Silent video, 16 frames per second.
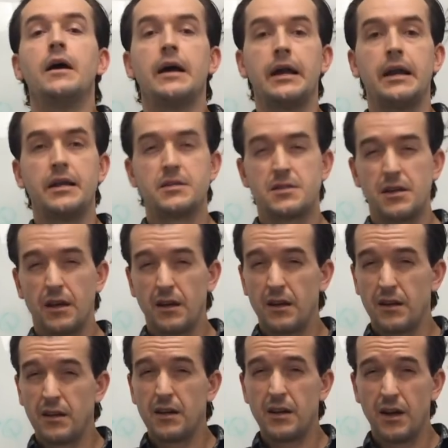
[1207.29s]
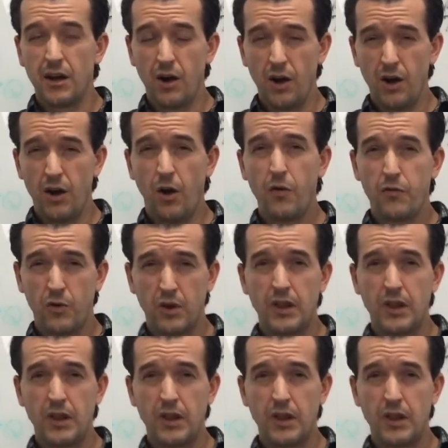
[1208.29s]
and it's over